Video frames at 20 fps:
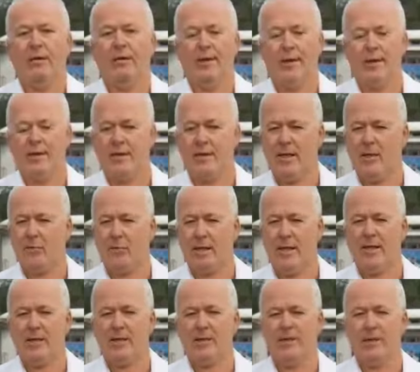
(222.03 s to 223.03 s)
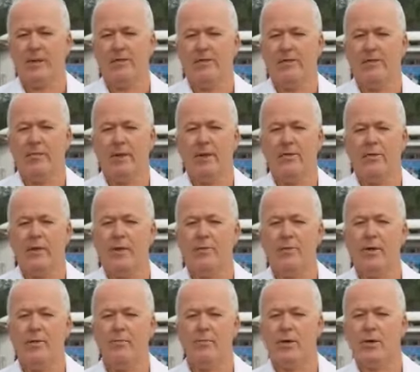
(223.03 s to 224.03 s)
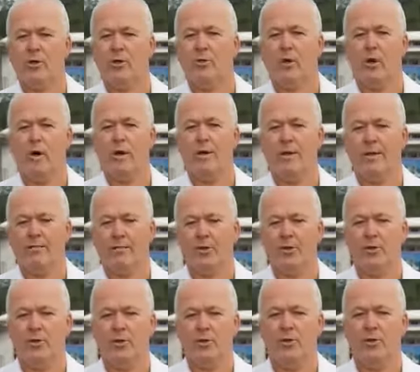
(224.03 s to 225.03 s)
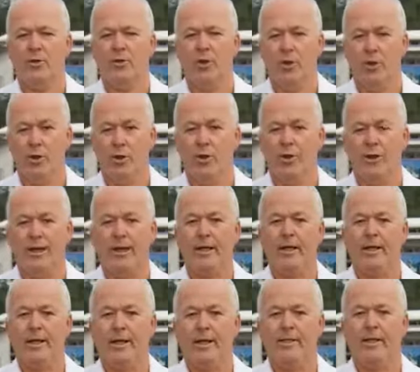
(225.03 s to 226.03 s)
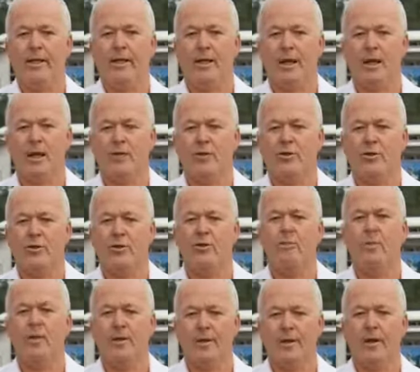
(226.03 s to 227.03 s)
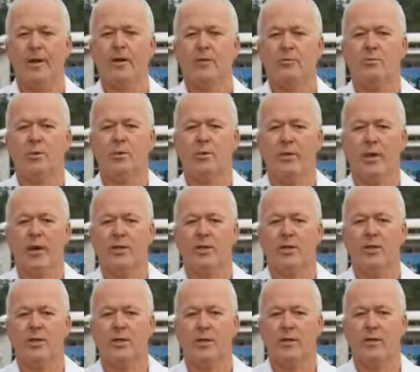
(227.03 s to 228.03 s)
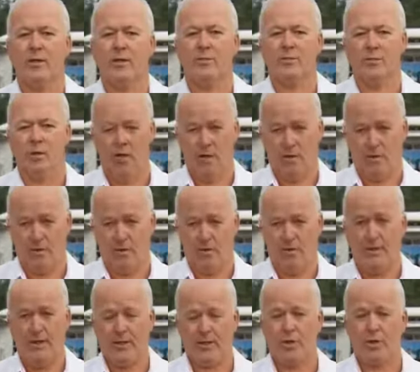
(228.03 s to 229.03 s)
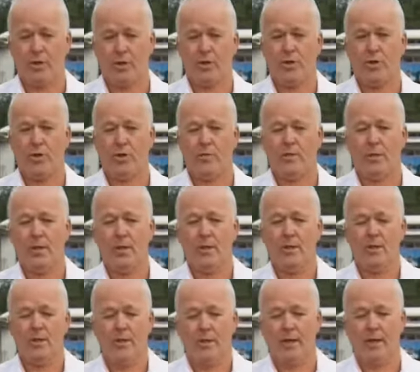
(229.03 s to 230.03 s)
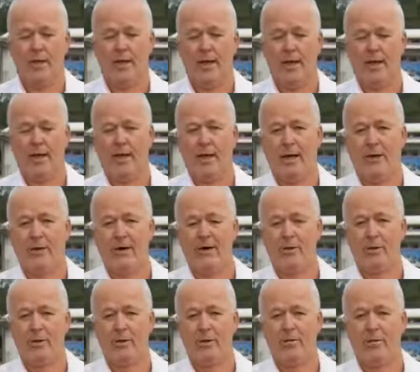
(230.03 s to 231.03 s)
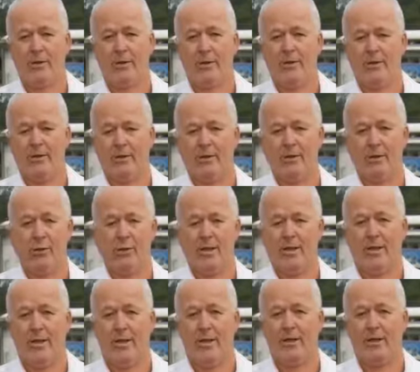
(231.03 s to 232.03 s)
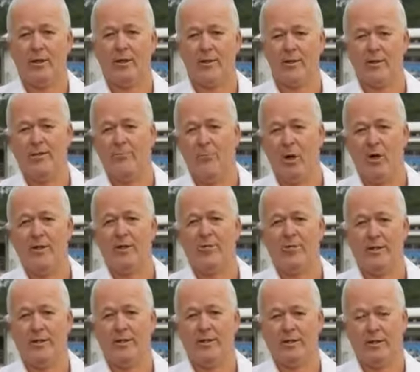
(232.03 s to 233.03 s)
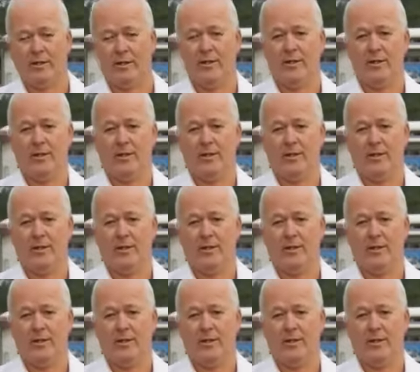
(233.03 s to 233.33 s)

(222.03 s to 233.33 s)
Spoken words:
That's their break time. Now, when we require them to do learning in the classroom, that's when we actually say to them, right, that's your job. So they are able to be doing that because they're motivated.